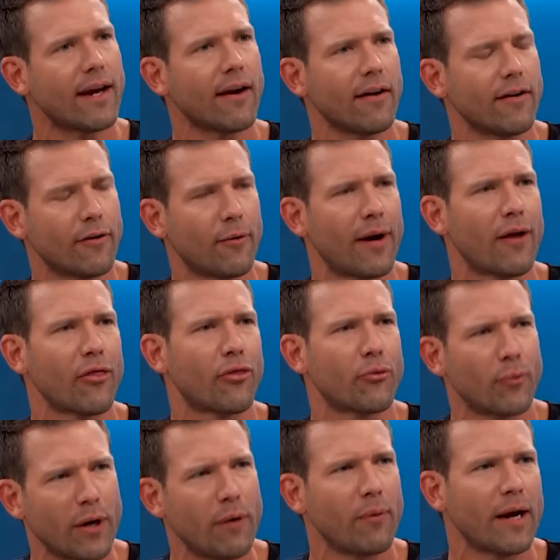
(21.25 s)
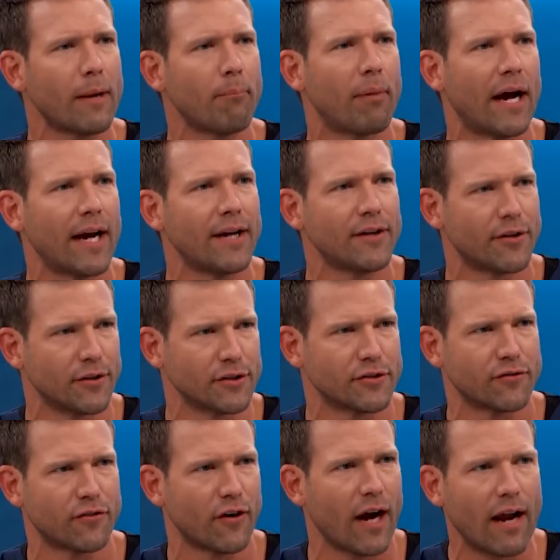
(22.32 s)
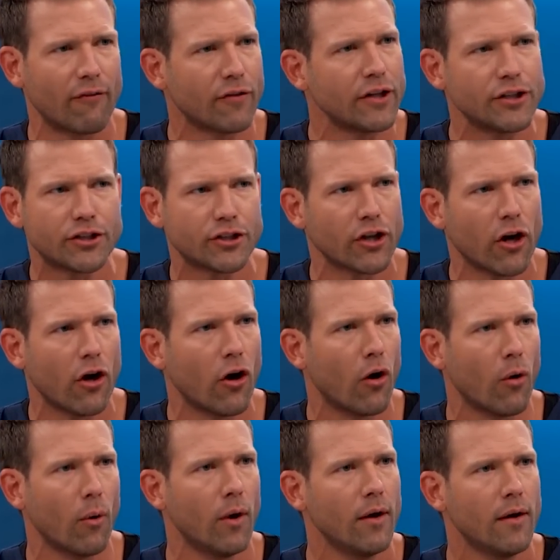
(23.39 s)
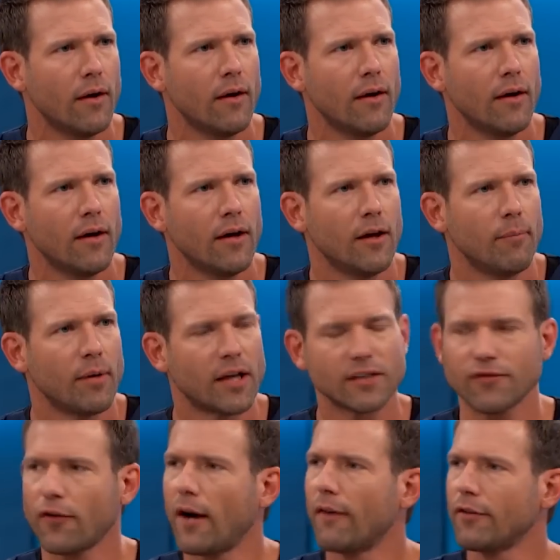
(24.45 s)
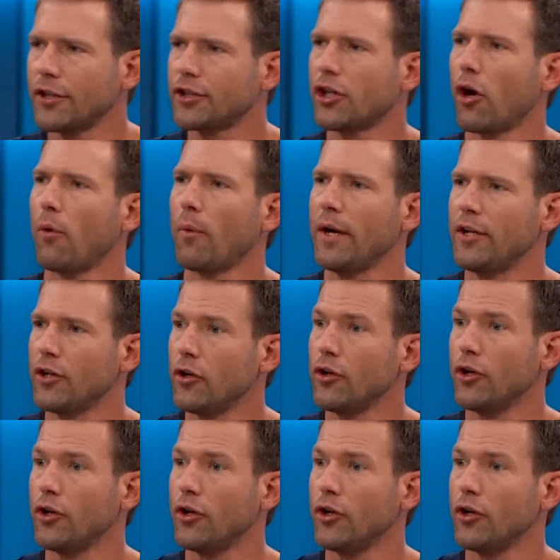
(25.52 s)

carried around three ring binders for every show. Because maybe for, for the we first